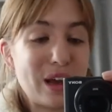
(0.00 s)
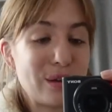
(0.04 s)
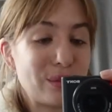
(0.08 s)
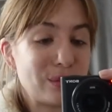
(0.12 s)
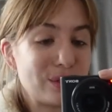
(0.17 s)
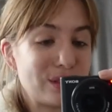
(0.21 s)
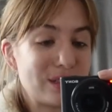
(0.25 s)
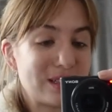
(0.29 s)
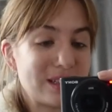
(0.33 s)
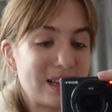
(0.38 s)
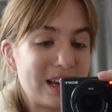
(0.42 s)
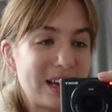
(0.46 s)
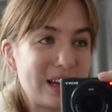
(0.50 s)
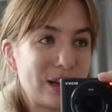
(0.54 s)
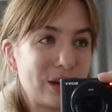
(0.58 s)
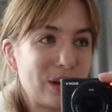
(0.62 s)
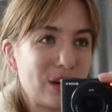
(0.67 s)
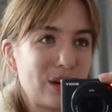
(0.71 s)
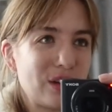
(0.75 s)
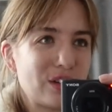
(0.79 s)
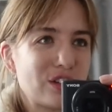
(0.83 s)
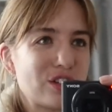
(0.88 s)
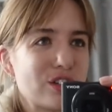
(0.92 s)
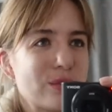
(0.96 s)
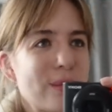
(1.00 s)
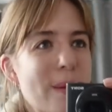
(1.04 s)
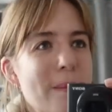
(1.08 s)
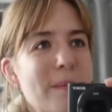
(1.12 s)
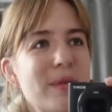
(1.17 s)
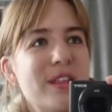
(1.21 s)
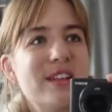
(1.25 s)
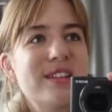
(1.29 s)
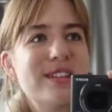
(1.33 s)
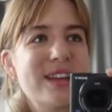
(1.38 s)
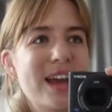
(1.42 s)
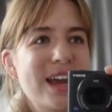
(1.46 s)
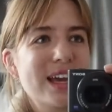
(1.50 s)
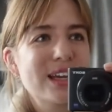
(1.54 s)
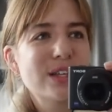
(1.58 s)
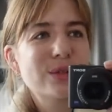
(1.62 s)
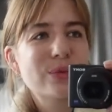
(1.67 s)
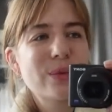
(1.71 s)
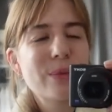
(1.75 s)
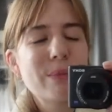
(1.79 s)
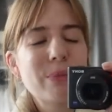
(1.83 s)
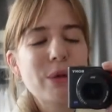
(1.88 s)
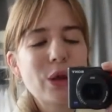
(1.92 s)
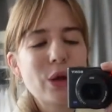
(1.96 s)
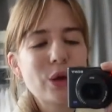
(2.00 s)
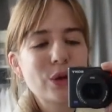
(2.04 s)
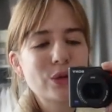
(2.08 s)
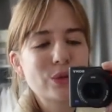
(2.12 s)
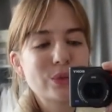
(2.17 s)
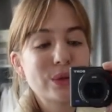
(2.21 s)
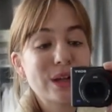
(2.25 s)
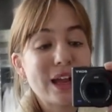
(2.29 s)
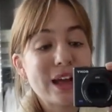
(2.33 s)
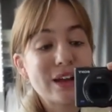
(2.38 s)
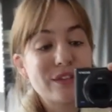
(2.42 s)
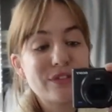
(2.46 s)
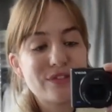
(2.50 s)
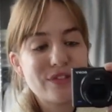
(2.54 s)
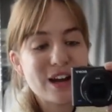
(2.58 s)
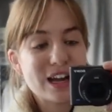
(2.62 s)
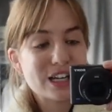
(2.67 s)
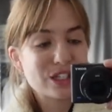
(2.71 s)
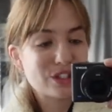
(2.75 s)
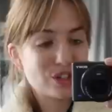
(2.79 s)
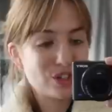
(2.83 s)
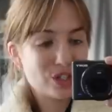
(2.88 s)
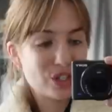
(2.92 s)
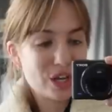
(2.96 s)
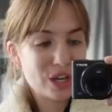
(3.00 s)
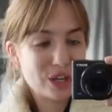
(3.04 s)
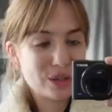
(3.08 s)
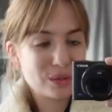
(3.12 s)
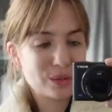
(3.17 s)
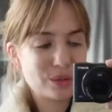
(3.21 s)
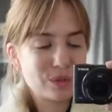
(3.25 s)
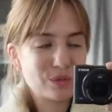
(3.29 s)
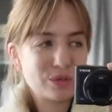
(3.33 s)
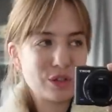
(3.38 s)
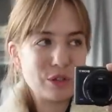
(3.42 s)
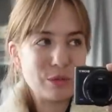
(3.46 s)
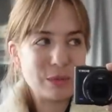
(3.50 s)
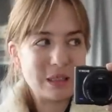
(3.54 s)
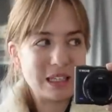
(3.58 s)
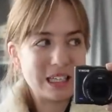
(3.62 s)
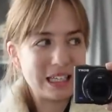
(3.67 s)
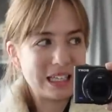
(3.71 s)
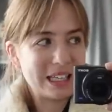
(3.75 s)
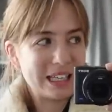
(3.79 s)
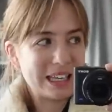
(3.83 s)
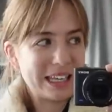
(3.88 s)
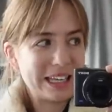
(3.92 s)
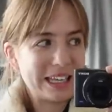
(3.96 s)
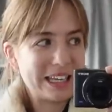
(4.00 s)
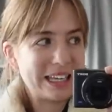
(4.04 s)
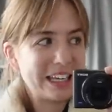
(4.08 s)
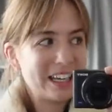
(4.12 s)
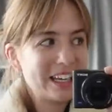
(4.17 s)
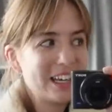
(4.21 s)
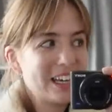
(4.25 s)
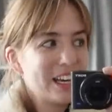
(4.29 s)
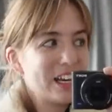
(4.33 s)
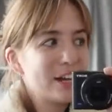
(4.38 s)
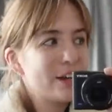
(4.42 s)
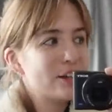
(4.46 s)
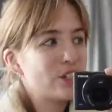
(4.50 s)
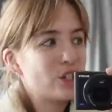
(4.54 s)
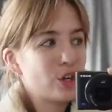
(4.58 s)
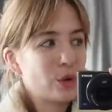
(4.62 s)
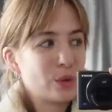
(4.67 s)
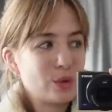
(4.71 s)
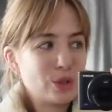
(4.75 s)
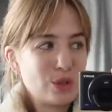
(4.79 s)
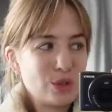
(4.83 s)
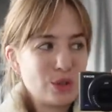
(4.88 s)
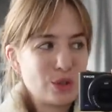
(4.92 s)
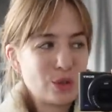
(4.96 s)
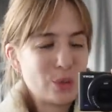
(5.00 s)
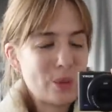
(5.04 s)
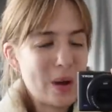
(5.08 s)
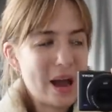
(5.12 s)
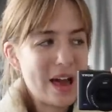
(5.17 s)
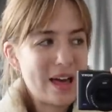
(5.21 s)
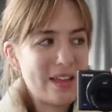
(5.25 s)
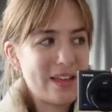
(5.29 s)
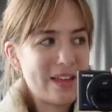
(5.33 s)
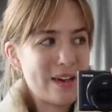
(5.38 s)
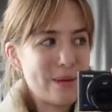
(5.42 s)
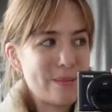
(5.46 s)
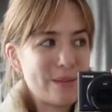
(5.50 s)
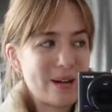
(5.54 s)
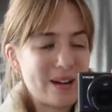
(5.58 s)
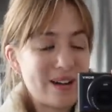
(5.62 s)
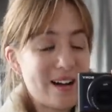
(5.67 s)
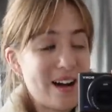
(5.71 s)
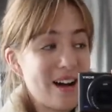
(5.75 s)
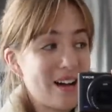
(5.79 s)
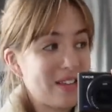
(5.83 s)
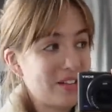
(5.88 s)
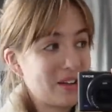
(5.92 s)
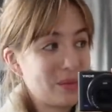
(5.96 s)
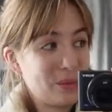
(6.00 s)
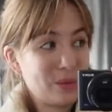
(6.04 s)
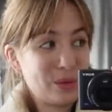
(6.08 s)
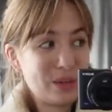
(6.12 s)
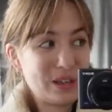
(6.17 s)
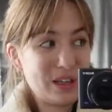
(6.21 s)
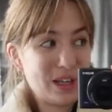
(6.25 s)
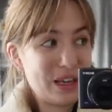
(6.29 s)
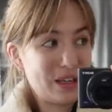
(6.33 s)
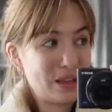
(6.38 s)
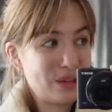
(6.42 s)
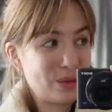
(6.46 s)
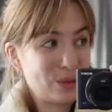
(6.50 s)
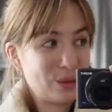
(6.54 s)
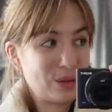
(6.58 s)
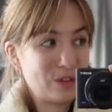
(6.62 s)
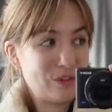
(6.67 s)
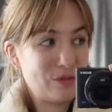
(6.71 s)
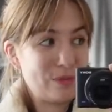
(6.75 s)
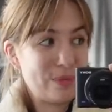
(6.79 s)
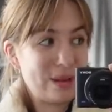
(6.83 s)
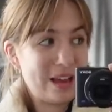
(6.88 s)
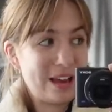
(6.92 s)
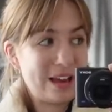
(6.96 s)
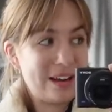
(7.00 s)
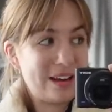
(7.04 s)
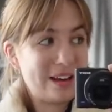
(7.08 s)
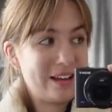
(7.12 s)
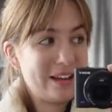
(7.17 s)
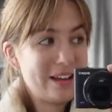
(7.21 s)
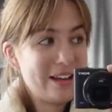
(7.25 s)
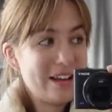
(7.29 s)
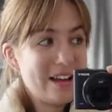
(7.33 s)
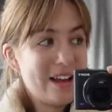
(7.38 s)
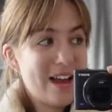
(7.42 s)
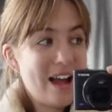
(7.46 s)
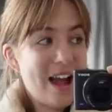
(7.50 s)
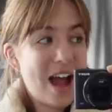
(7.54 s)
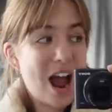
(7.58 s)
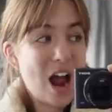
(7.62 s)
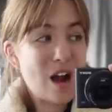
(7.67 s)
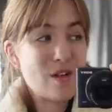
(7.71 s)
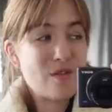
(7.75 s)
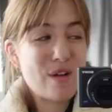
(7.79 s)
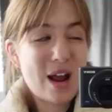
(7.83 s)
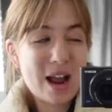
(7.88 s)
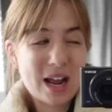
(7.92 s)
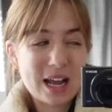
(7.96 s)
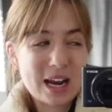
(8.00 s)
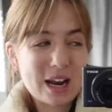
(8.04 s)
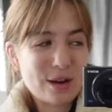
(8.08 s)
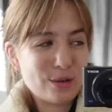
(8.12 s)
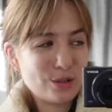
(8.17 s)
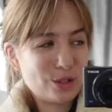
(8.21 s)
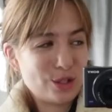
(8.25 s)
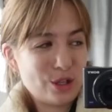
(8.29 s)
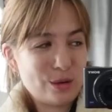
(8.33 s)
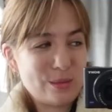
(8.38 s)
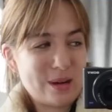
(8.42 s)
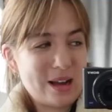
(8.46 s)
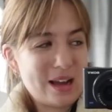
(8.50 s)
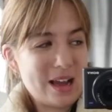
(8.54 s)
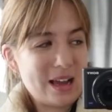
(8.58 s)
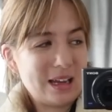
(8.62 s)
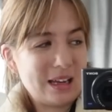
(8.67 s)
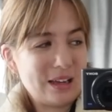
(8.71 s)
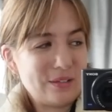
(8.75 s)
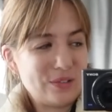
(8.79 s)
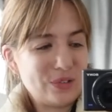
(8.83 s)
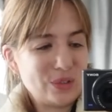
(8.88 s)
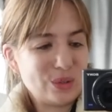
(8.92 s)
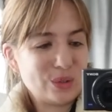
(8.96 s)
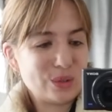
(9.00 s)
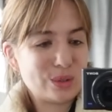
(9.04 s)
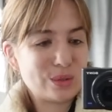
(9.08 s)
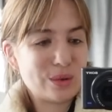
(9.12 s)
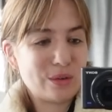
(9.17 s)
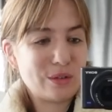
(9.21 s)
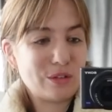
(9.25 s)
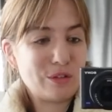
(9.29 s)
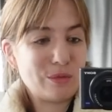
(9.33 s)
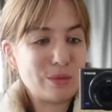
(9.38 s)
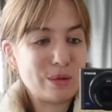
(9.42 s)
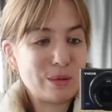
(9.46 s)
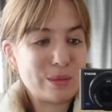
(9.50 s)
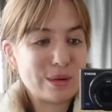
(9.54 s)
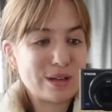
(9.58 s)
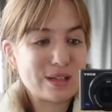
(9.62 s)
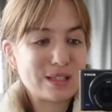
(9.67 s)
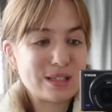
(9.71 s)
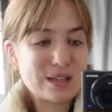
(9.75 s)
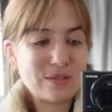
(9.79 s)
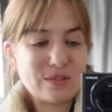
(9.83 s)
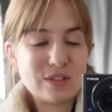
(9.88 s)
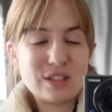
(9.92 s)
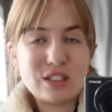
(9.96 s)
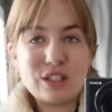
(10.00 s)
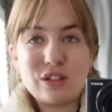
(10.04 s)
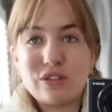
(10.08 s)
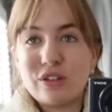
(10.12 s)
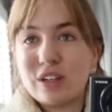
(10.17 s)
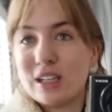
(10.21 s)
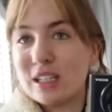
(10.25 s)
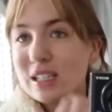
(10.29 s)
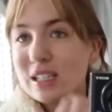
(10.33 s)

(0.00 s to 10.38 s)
I was like... do you remember the days when blogs were like Fashion Toast, Rumi Neely? She always used to wear them. I can't think what year this will have been. I reckon I was doing my A-levels, so it would have been about 17 or